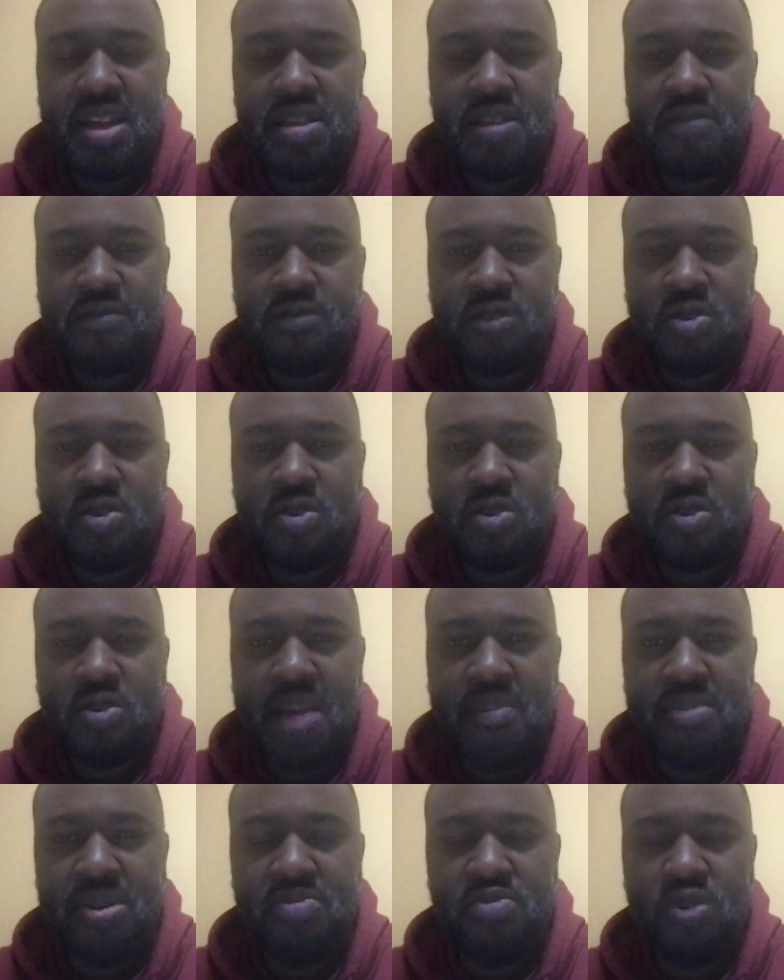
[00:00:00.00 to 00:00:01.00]
The first
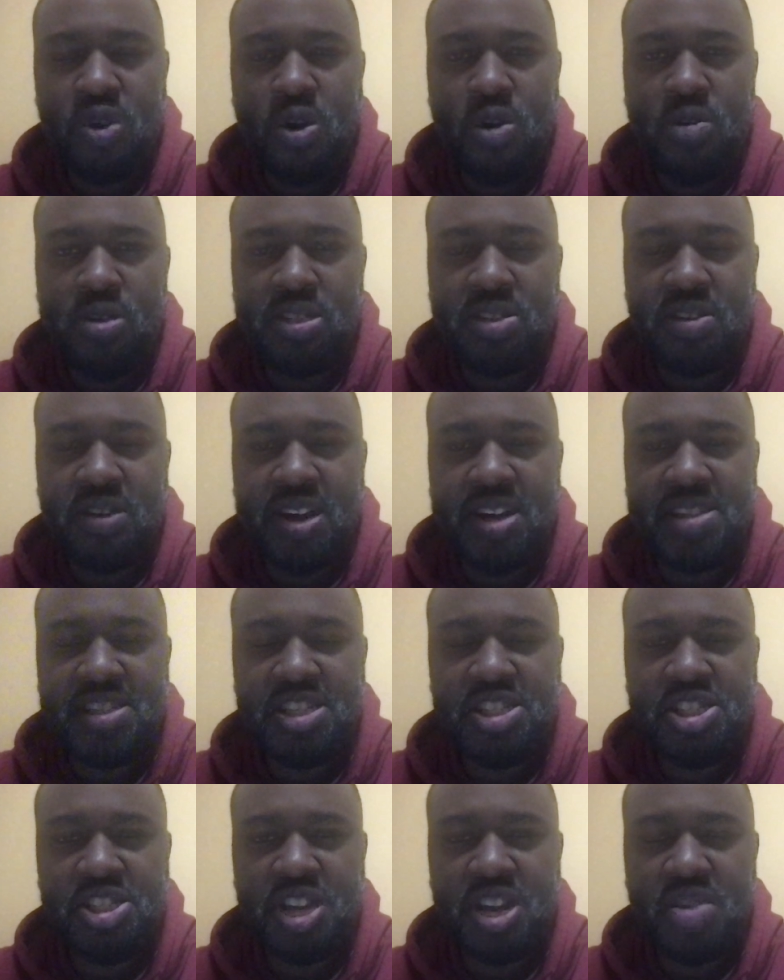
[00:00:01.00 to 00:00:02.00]
time we roll is going to
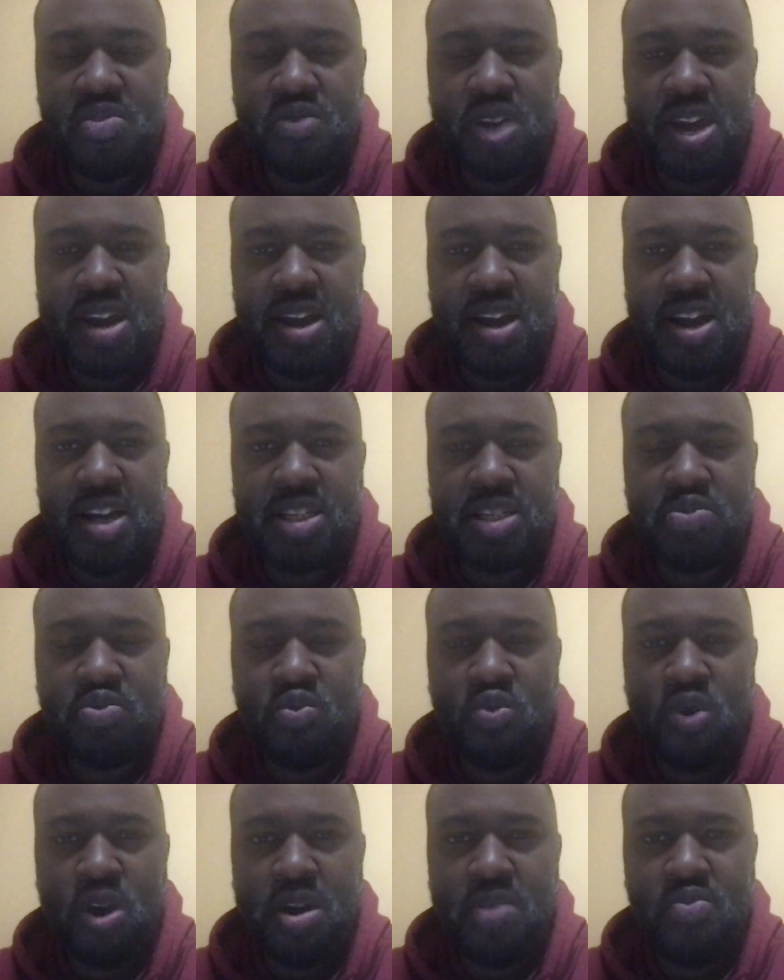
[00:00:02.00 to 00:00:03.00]
generate us
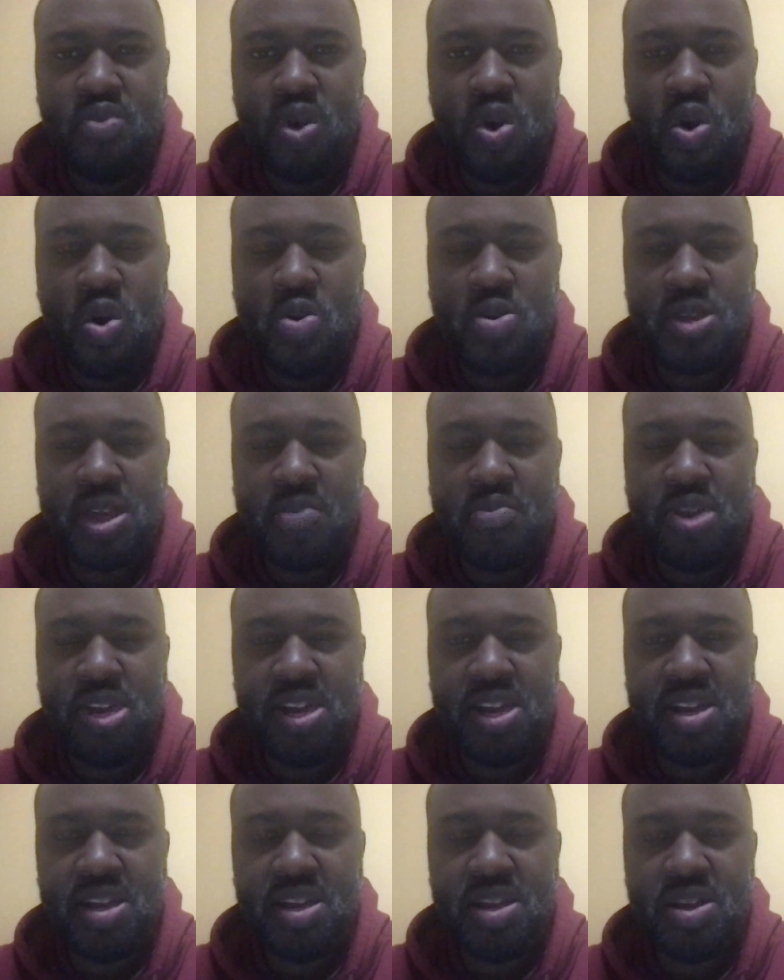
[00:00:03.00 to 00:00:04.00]
one word that we
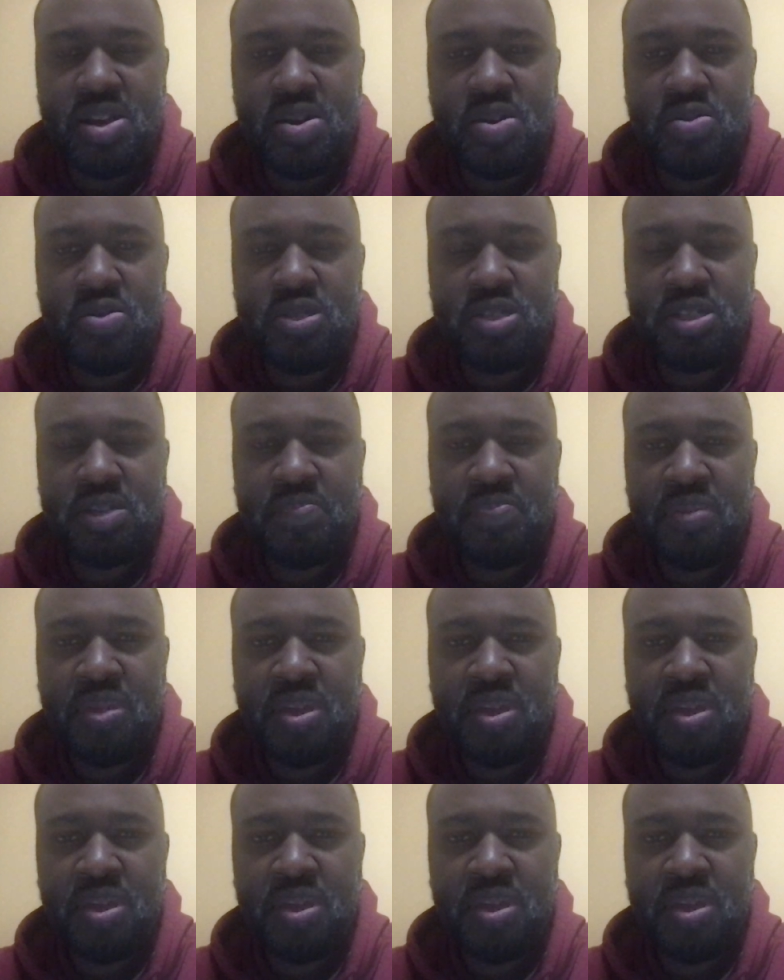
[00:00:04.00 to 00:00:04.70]
can use